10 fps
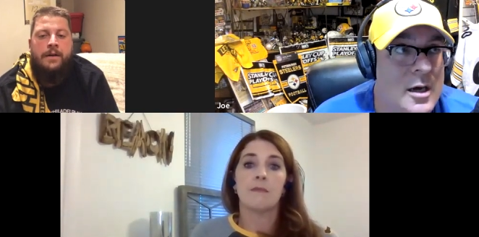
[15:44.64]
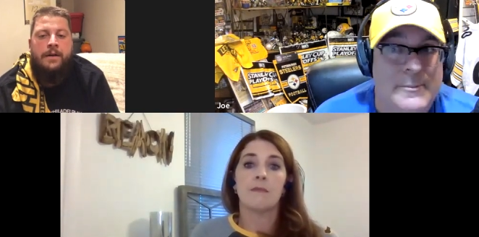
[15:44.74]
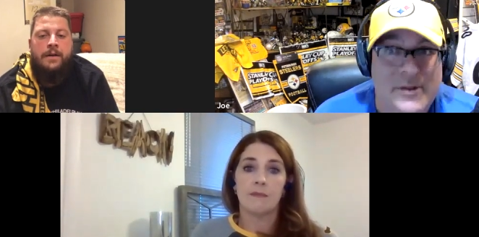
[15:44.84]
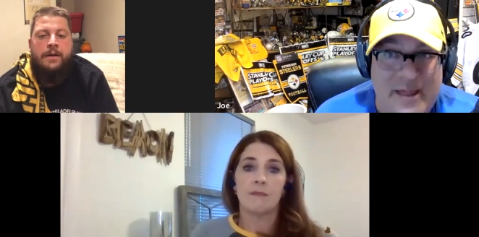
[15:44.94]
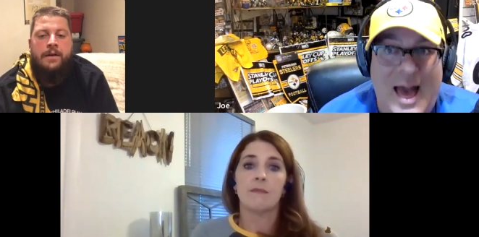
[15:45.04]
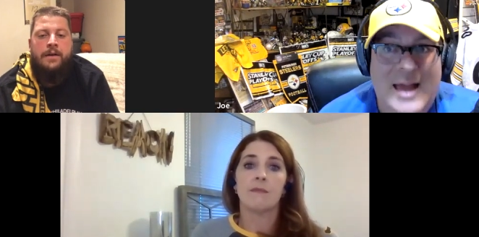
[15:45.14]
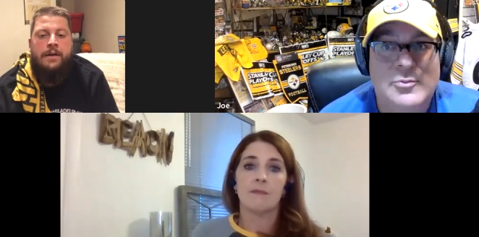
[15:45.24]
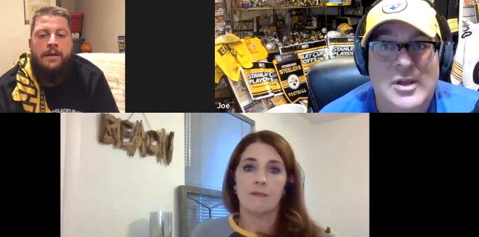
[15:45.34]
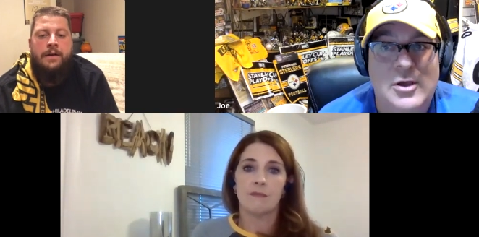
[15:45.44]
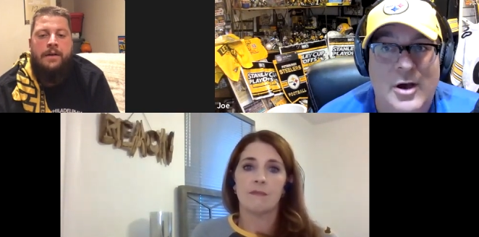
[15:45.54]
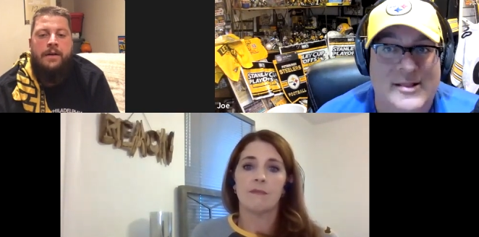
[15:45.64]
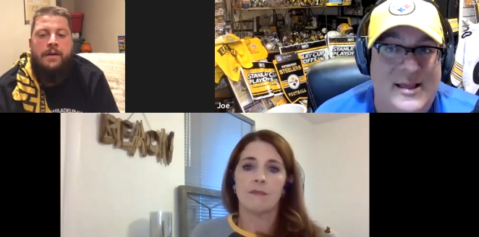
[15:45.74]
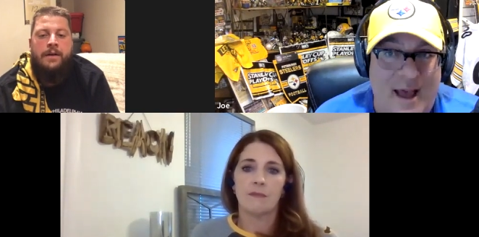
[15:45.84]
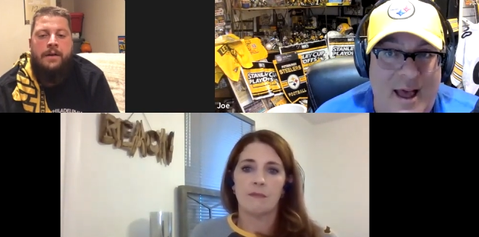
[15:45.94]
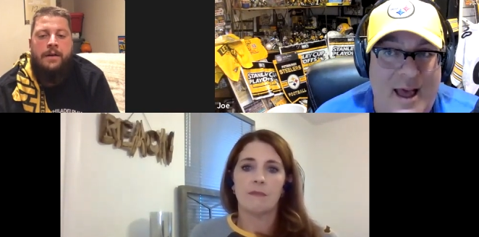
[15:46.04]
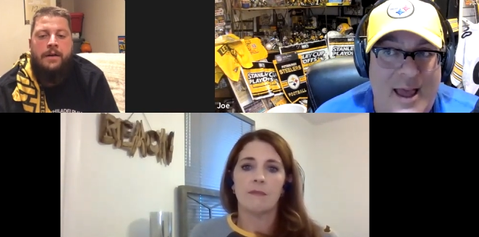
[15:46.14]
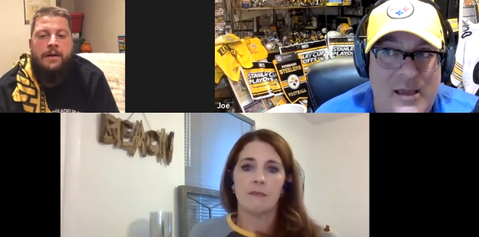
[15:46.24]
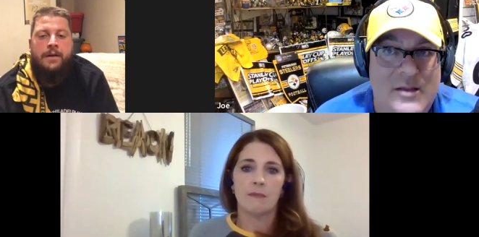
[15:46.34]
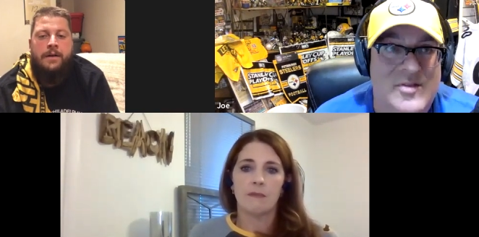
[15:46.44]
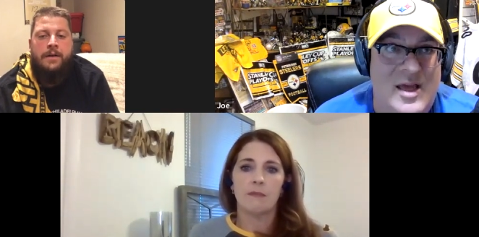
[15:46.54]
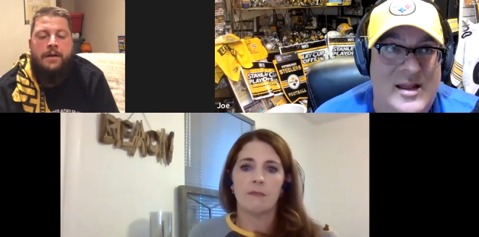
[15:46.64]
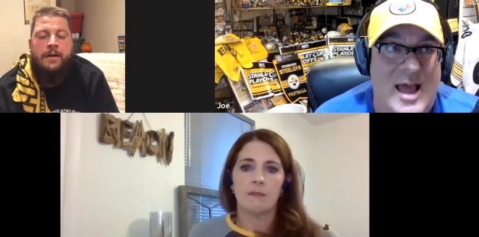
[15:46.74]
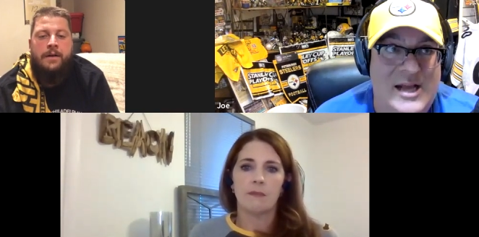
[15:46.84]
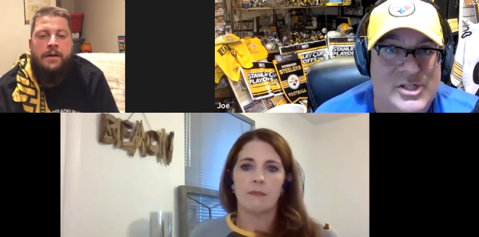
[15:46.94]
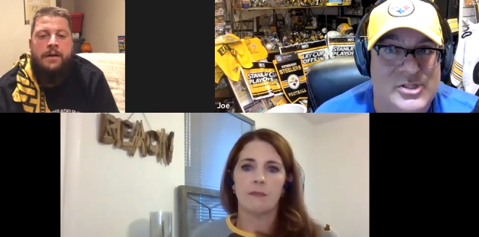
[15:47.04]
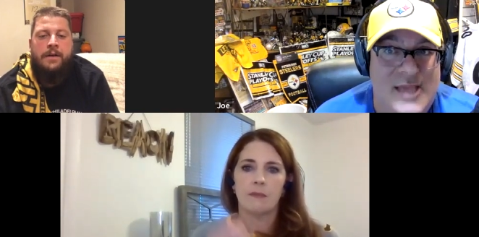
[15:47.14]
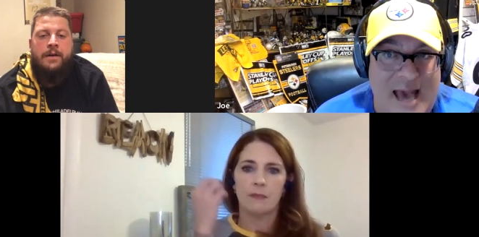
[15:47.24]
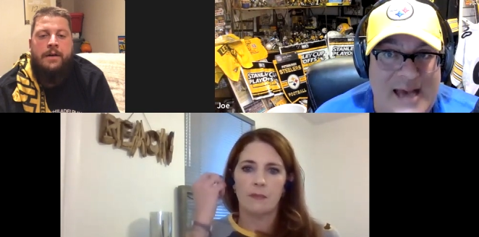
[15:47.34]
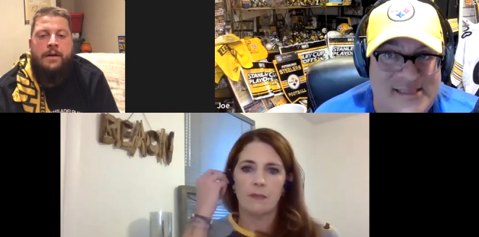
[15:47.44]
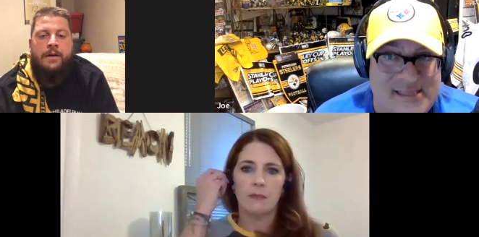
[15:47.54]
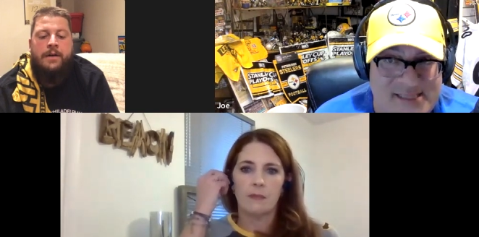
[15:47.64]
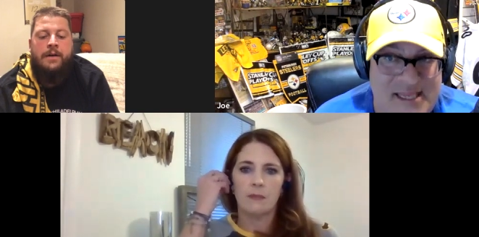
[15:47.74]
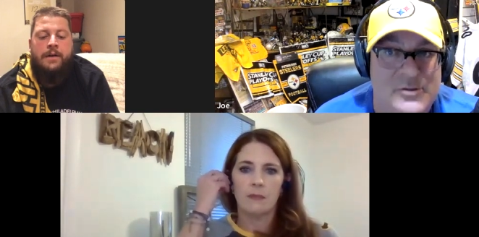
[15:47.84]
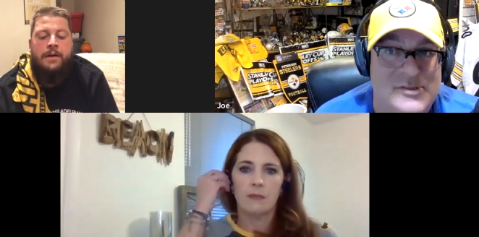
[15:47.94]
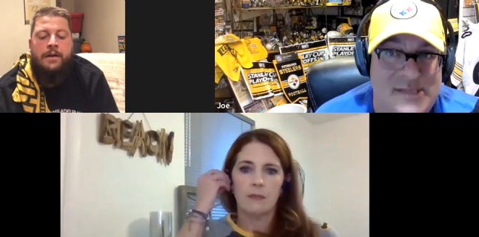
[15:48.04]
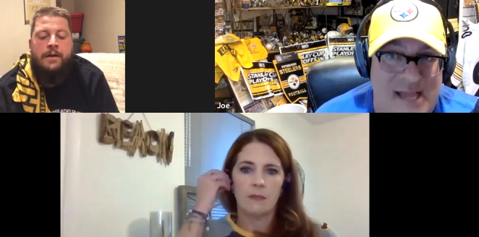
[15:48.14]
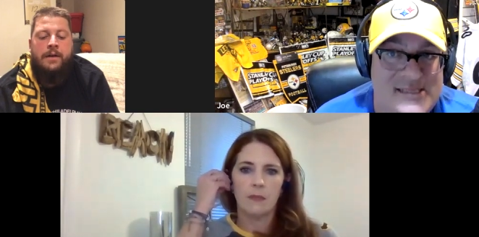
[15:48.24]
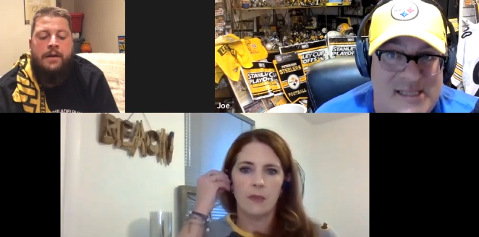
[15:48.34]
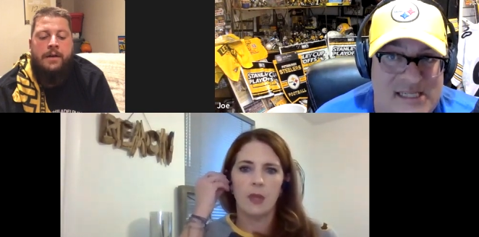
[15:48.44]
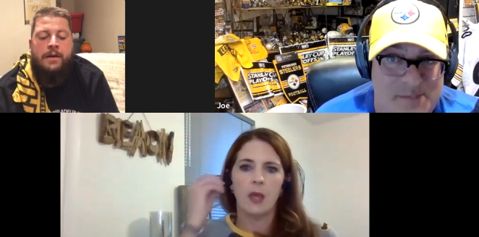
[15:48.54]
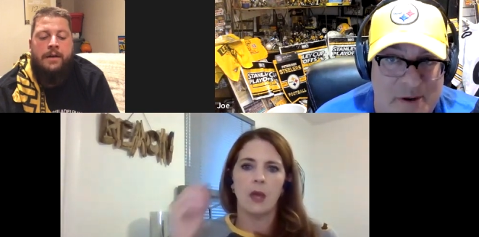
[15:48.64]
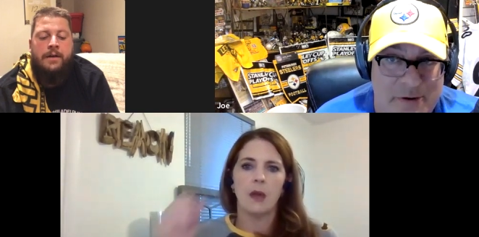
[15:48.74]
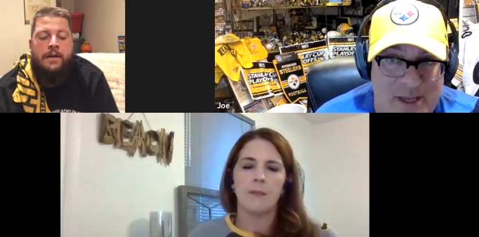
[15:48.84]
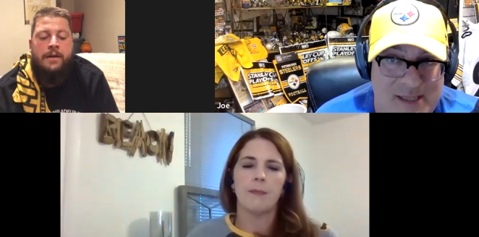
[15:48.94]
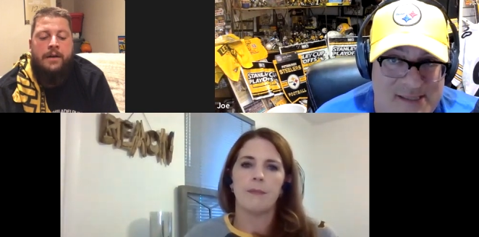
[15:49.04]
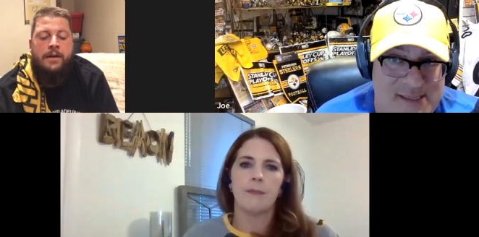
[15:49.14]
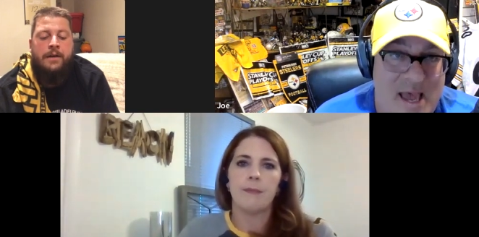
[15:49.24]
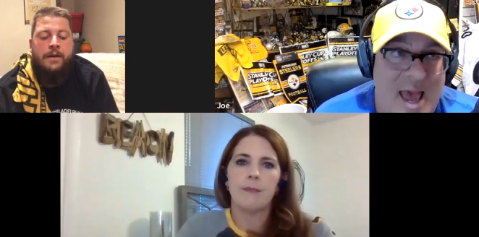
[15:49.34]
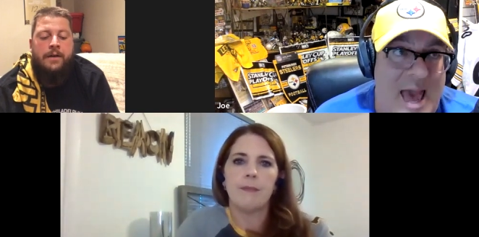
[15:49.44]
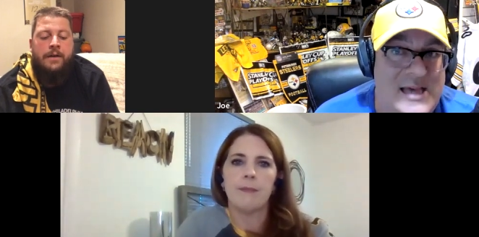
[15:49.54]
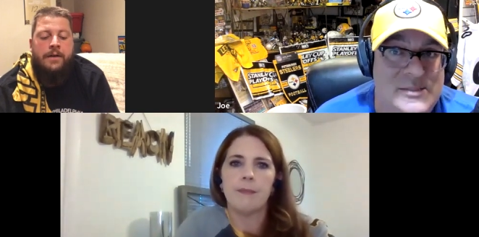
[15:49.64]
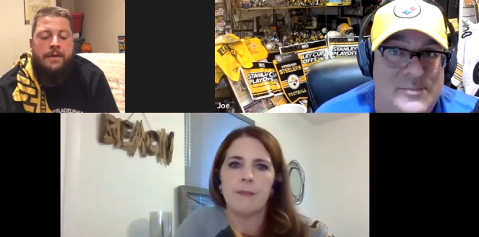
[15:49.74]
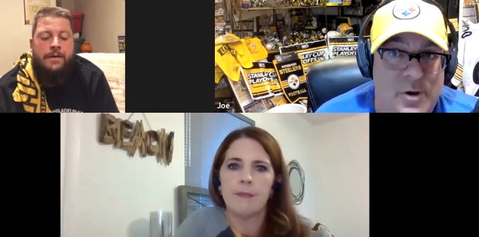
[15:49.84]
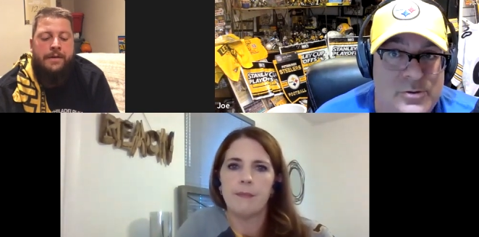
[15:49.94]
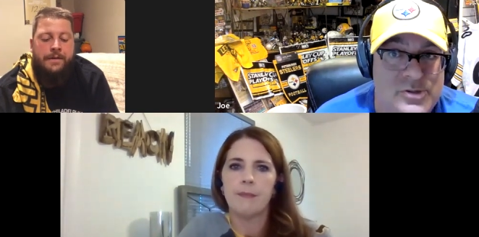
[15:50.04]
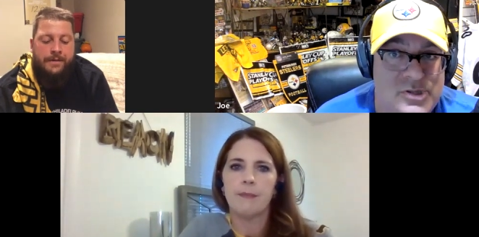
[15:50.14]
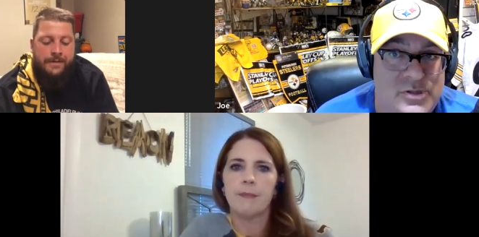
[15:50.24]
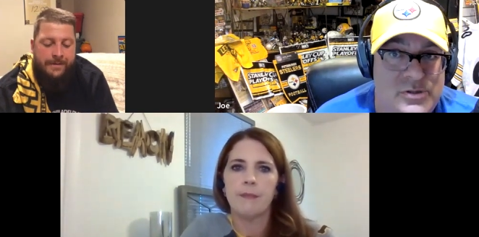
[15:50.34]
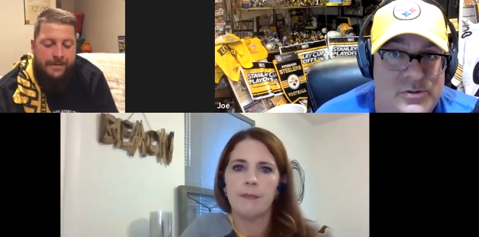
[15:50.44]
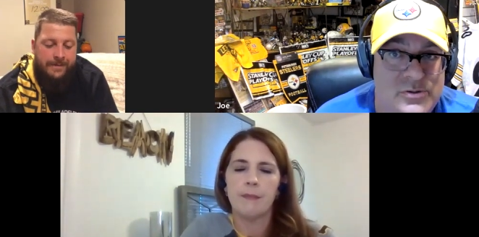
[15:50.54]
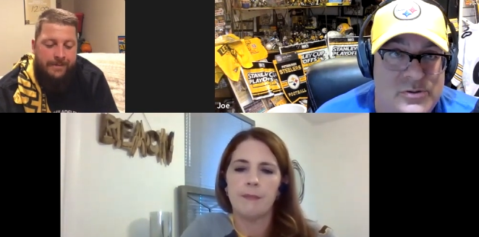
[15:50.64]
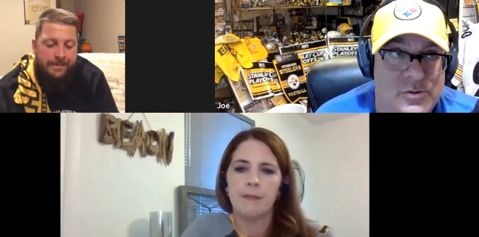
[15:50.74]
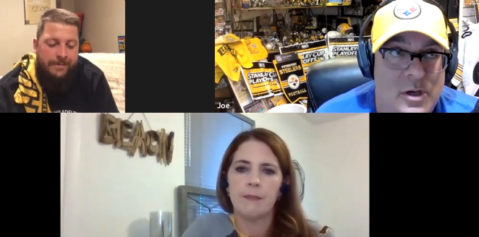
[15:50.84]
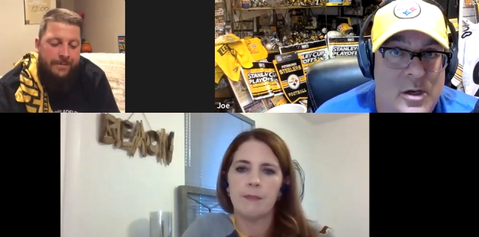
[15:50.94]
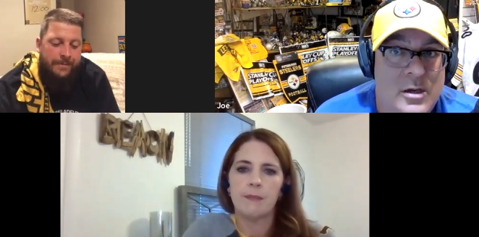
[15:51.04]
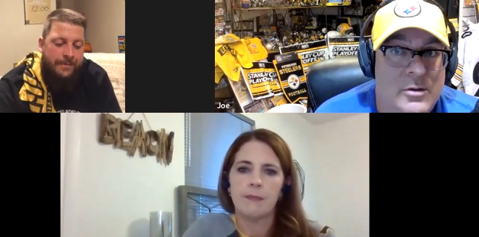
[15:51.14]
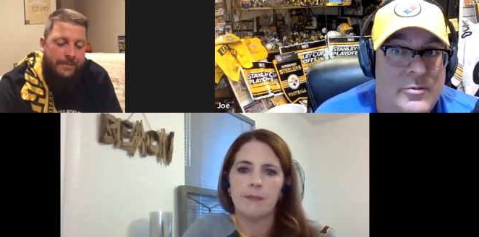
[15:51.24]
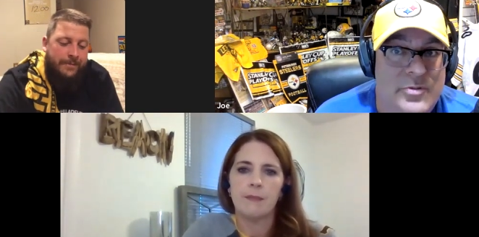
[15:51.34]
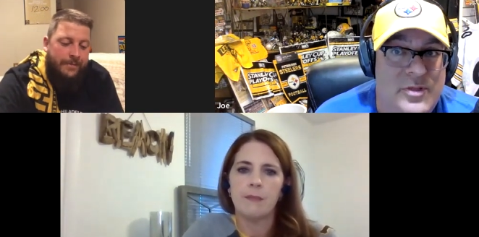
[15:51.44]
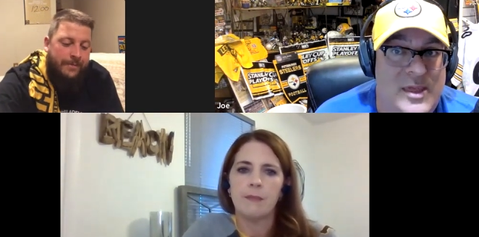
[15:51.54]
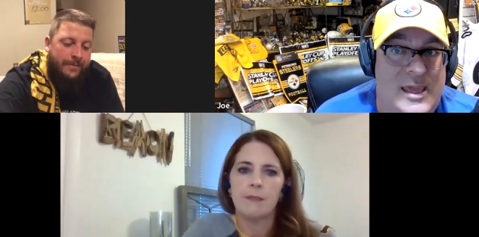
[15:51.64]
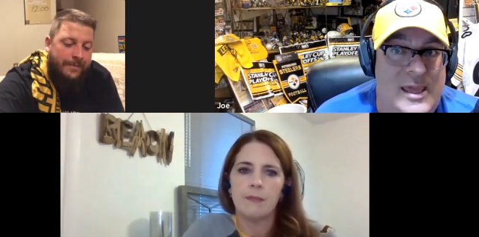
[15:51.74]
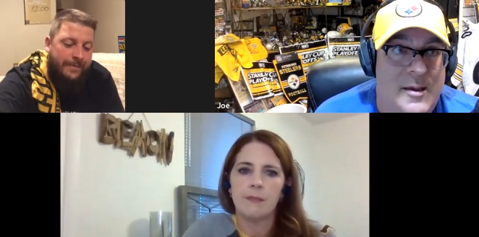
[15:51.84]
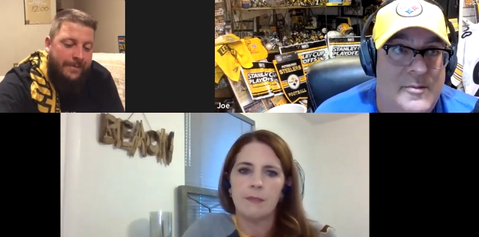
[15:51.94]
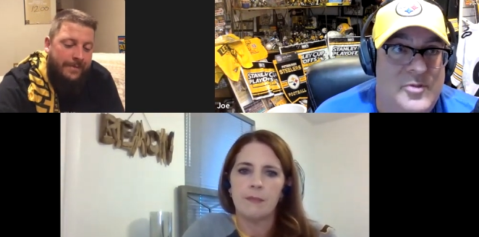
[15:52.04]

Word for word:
Speaker 1: I'm glad we got the guy that actually has the skills and has the experience yeah. as opposed to the